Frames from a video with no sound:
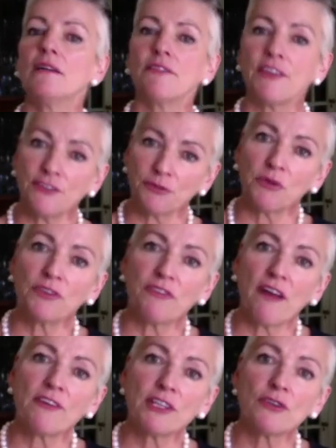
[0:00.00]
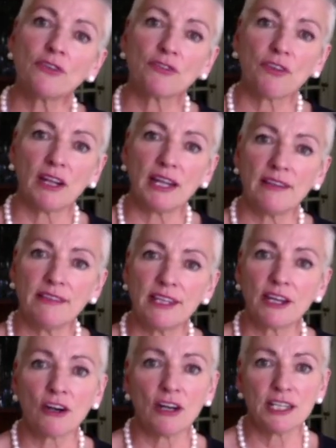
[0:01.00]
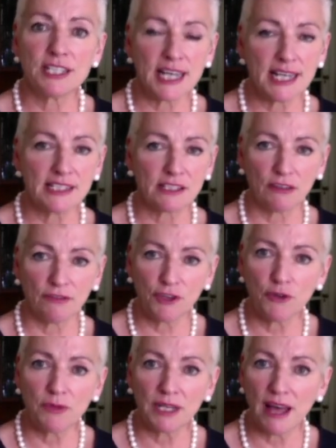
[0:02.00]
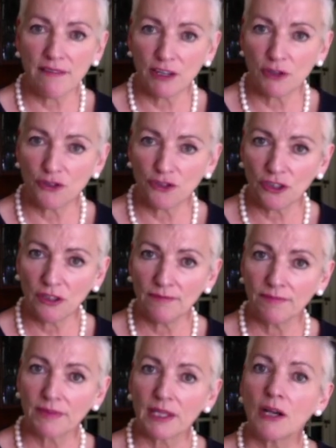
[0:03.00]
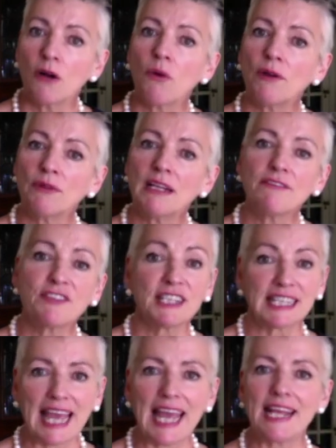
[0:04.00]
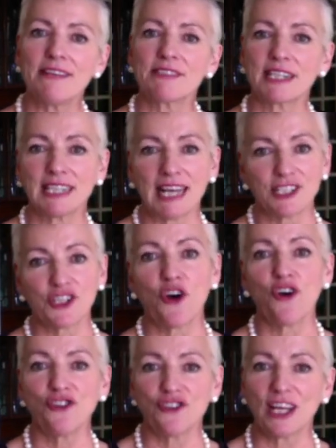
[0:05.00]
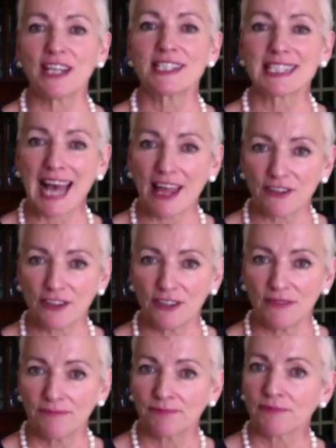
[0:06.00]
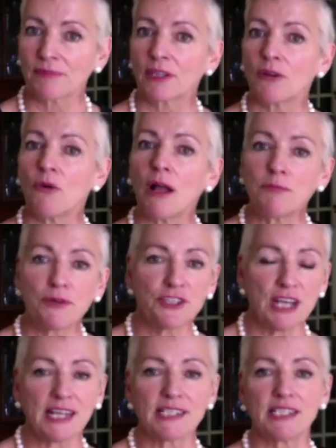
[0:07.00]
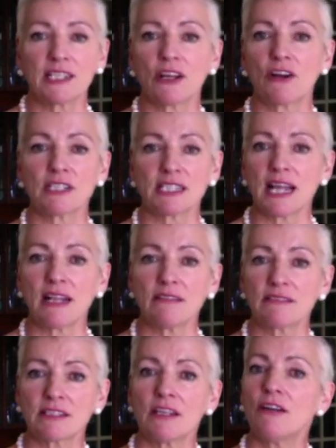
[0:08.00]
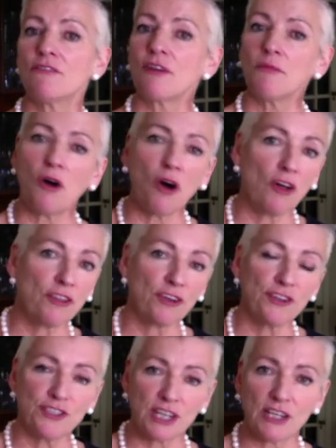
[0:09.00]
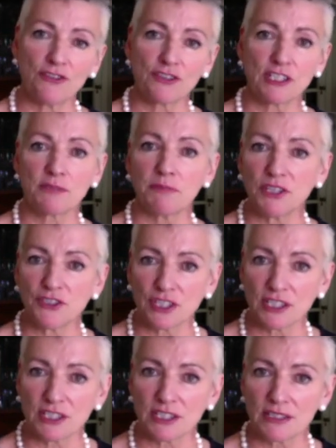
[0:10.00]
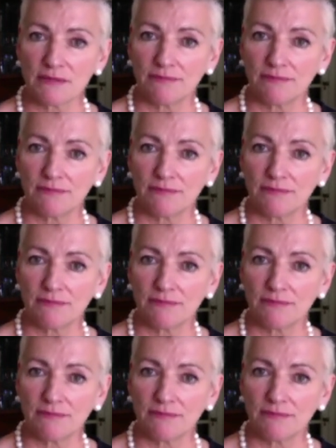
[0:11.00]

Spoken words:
This was very useful in the early days of human evolution, when we lived in the caves and had to hunt and gather while protecting ourselves from other dangerous species.